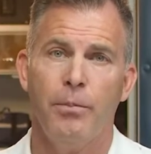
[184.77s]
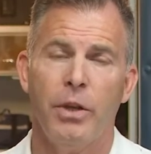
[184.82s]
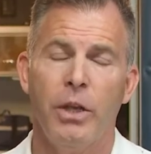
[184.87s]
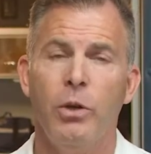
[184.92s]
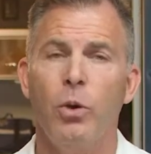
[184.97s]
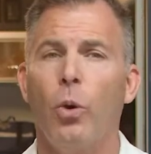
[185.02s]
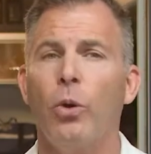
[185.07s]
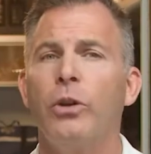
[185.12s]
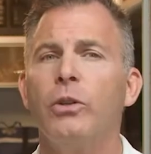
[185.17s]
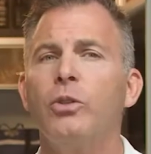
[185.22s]
In
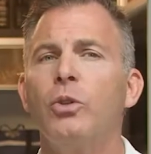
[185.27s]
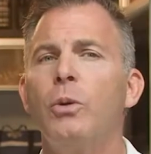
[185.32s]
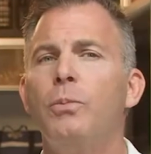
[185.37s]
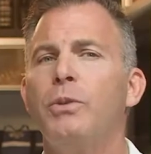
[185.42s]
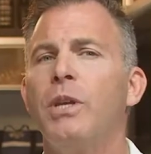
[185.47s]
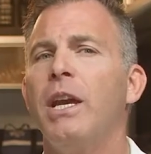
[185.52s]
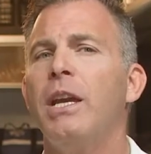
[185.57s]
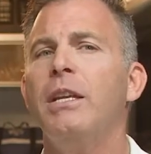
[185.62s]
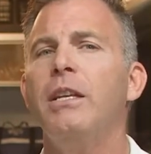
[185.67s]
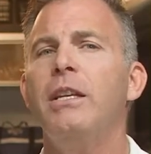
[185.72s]
order to
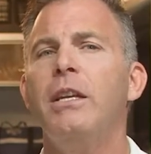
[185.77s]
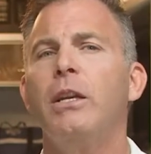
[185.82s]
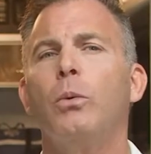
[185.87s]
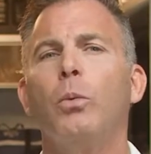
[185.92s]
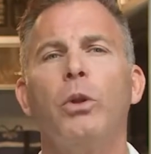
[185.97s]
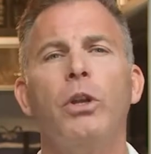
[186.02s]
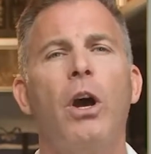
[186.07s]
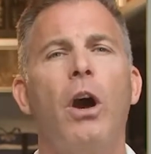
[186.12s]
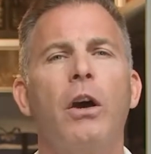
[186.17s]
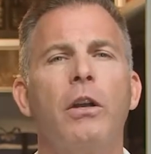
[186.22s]
obtain near
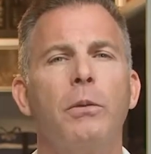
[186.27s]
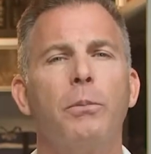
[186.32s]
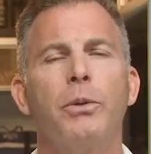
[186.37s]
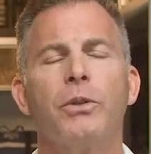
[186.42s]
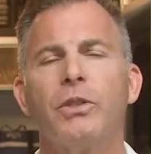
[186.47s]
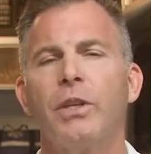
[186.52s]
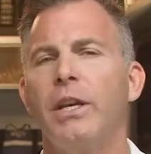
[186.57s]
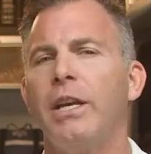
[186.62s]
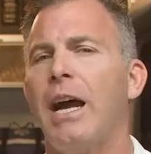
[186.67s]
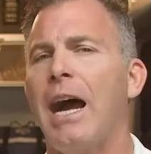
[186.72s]

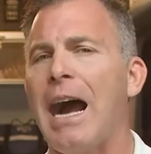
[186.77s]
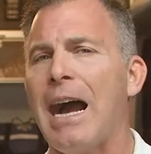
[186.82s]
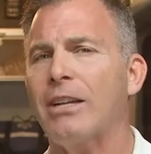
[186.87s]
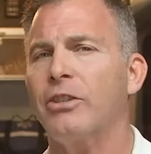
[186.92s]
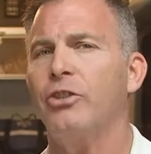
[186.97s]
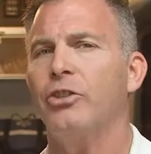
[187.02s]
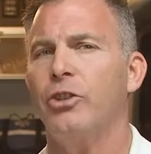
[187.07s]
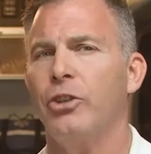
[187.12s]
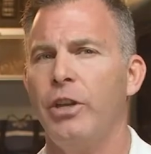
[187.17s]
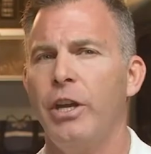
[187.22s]
100%
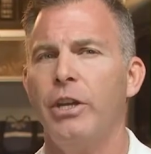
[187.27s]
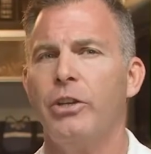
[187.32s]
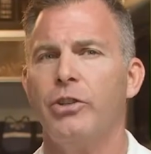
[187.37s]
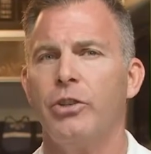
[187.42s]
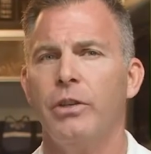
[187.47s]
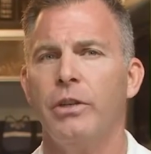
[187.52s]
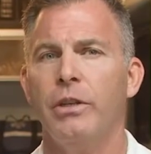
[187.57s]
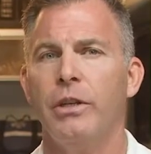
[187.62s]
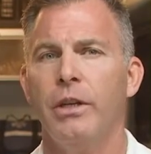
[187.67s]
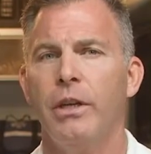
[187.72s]

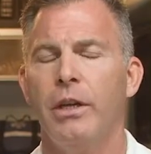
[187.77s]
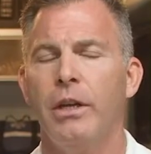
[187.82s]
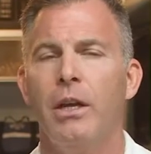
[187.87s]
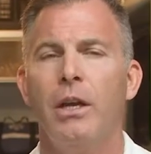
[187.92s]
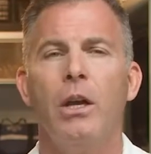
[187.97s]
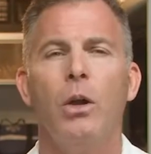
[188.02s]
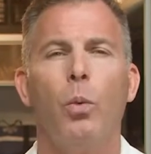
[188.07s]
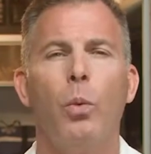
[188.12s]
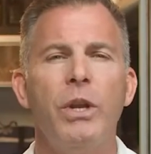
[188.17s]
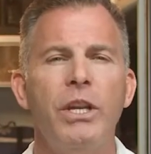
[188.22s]
oxygenation,
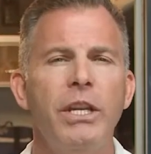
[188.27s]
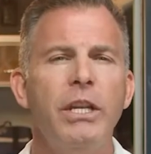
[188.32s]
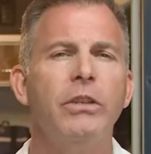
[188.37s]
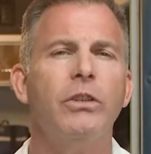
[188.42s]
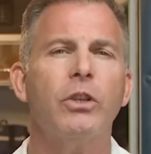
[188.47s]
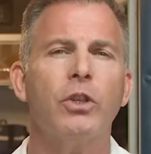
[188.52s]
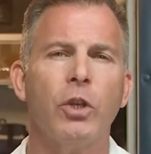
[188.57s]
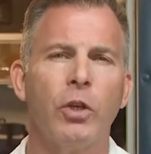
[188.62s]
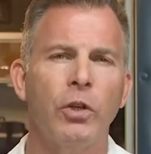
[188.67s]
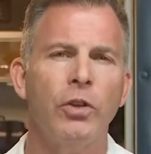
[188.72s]
we need
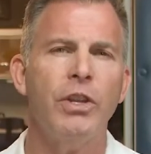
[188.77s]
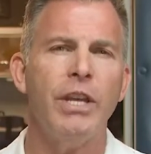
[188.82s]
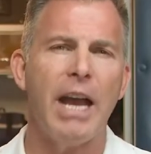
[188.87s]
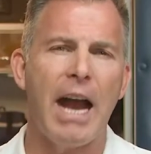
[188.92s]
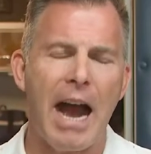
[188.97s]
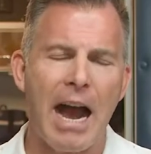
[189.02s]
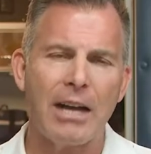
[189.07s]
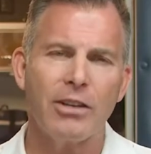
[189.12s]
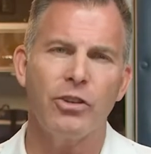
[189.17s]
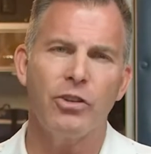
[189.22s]
to turn the
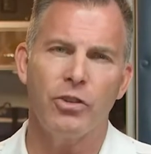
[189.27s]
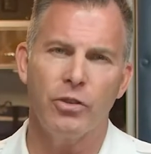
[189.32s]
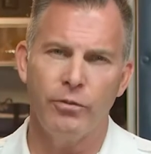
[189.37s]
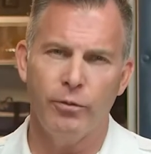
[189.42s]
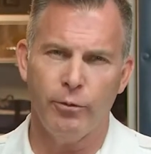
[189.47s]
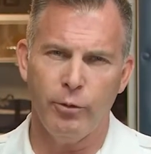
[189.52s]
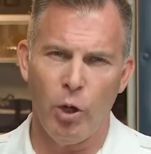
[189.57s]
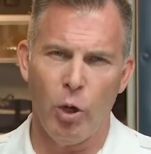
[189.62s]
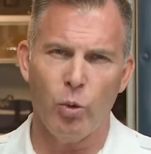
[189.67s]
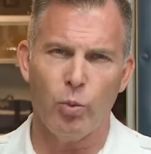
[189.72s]
oxygen
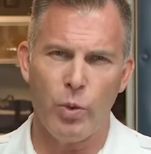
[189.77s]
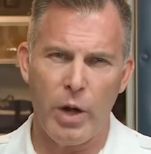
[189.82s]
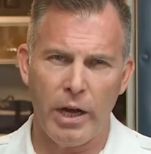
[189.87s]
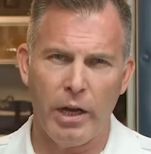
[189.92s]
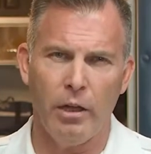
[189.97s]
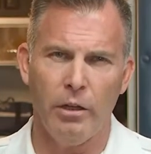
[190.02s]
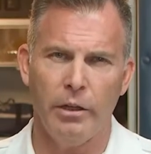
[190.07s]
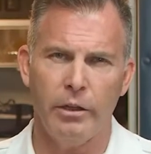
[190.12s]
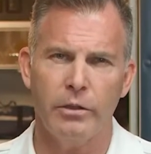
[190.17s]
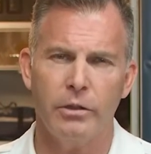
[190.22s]
flow
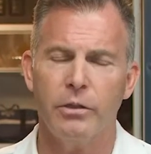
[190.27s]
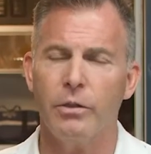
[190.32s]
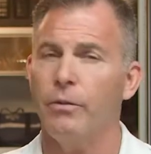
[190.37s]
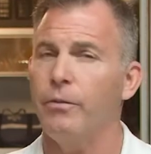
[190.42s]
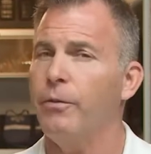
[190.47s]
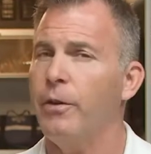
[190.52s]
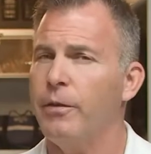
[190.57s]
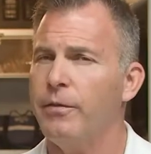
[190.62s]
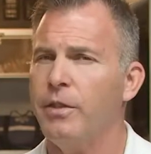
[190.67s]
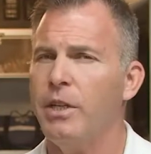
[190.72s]
regulator to
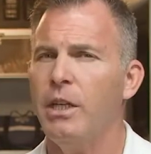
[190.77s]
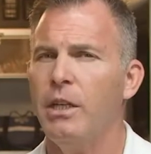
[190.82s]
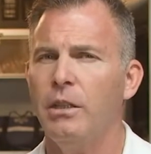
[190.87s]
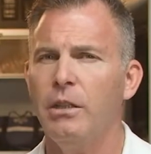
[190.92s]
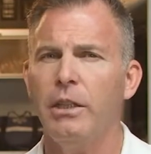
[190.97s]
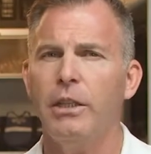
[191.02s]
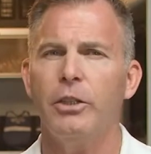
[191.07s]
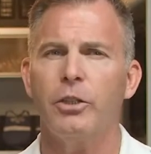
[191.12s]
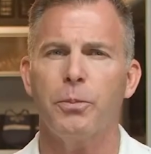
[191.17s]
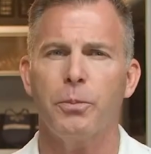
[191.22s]
15
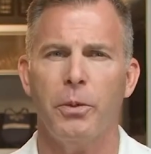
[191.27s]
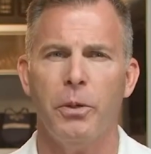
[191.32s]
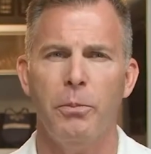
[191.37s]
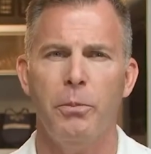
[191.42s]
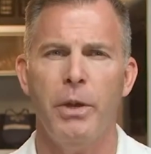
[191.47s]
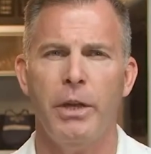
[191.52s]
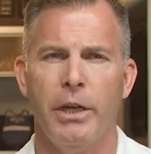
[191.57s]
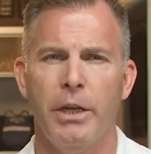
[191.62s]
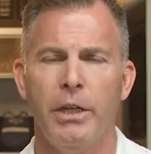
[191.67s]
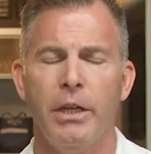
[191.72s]
liters per
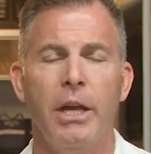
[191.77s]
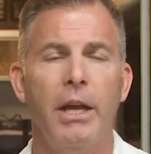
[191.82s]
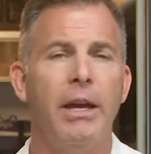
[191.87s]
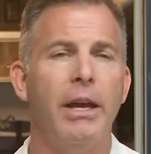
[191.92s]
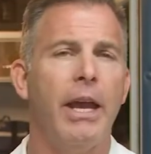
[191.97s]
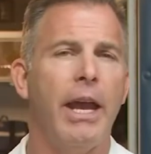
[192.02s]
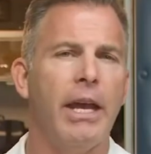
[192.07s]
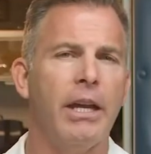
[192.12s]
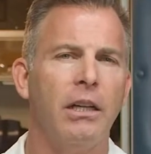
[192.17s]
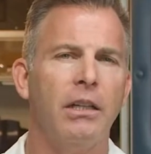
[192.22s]
minute
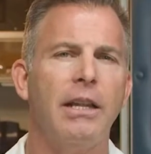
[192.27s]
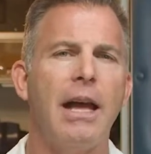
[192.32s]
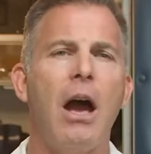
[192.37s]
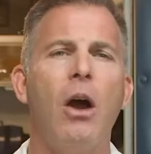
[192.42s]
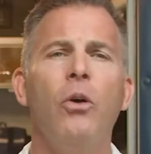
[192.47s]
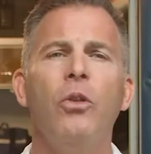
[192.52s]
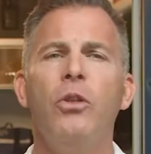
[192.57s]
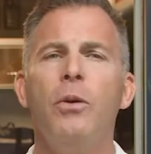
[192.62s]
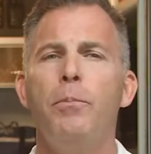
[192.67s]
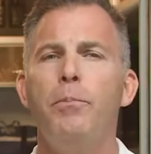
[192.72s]
and
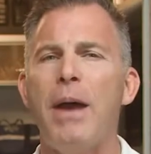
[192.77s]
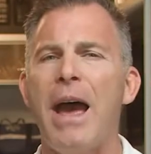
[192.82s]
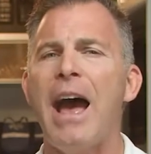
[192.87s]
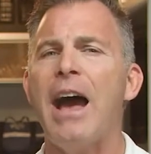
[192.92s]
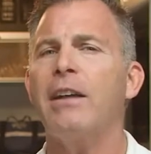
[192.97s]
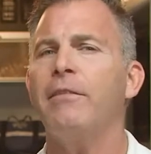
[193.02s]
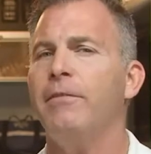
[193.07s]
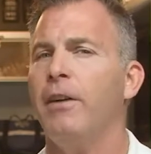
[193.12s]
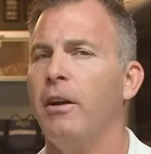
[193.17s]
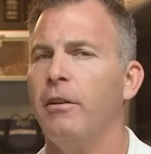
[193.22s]
allow the
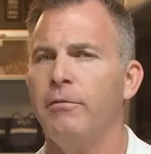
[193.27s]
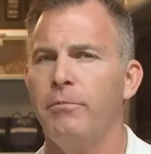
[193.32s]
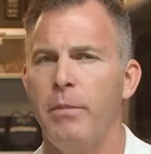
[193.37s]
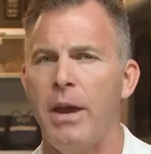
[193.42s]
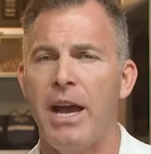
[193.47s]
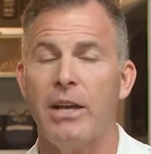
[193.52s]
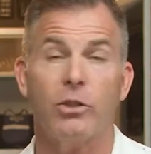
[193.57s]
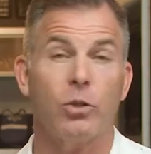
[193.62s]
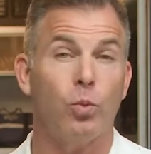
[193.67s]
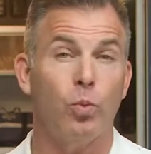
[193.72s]
bag valve
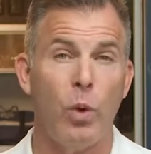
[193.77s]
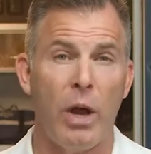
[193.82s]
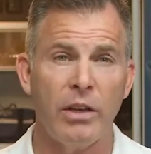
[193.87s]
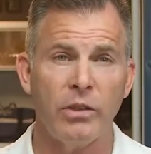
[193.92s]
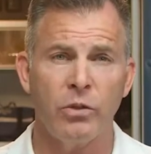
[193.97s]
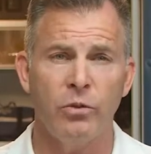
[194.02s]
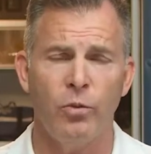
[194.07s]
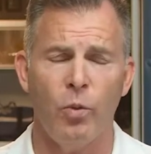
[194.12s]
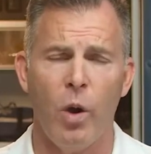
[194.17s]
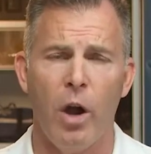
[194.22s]
mask
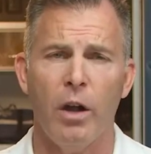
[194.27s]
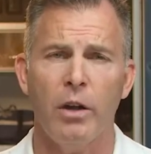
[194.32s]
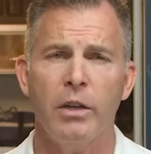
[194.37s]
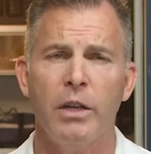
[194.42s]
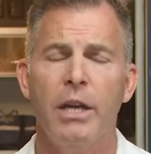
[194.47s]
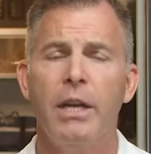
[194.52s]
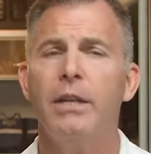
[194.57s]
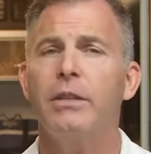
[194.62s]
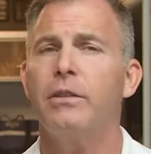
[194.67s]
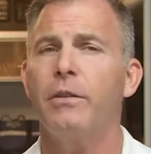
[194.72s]
reservoir
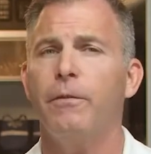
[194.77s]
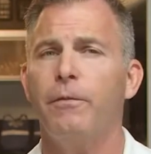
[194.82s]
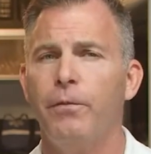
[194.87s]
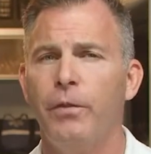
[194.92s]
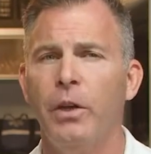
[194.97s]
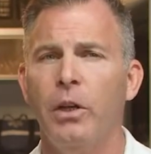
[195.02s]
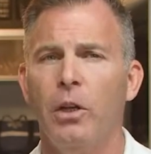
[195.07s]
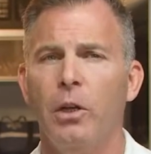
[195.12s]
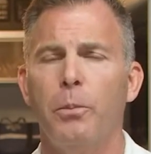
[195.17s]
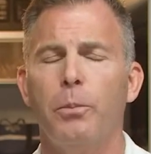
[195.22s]
to
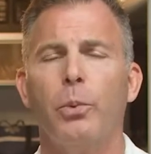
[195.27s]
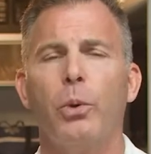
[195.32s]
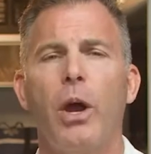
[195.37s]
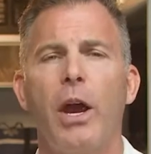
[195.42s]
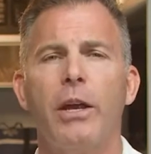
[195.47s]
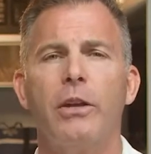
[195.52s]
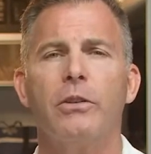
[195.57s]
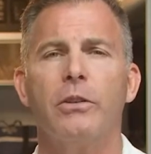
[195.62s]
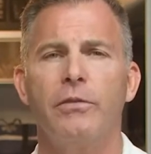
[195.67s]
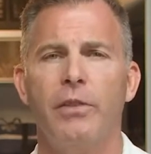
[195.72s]
fill
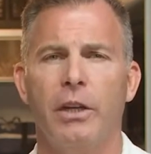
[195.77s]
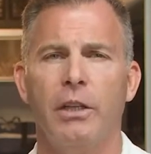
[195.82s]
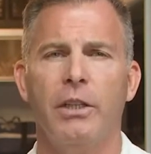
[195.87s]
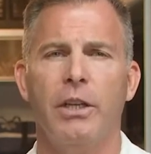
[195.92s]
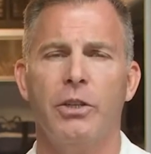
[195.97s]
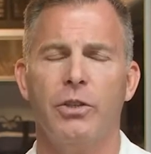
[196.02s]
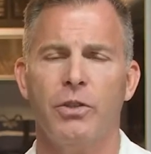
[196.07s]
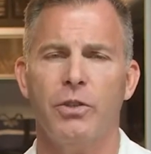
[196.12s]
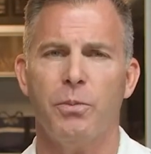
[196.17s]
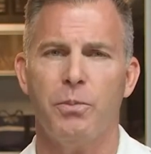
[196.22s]
prior to
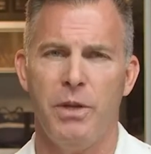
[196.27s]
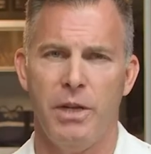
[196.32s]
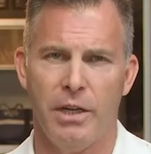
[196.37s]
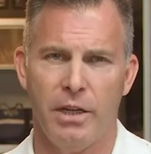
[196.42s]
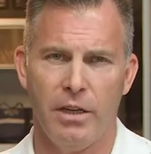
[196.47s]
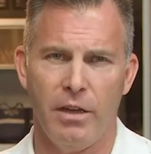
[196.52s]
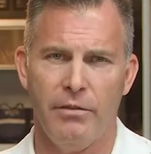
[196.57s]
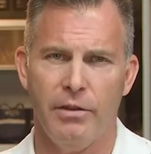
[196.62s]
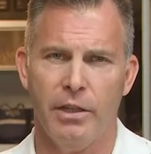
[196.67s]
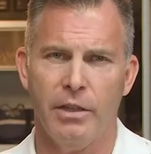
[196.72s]
ventilations being
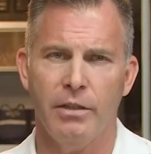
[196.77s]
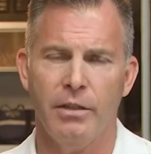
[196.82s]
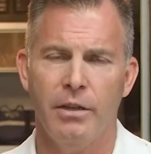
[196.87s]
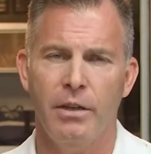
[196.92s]
given.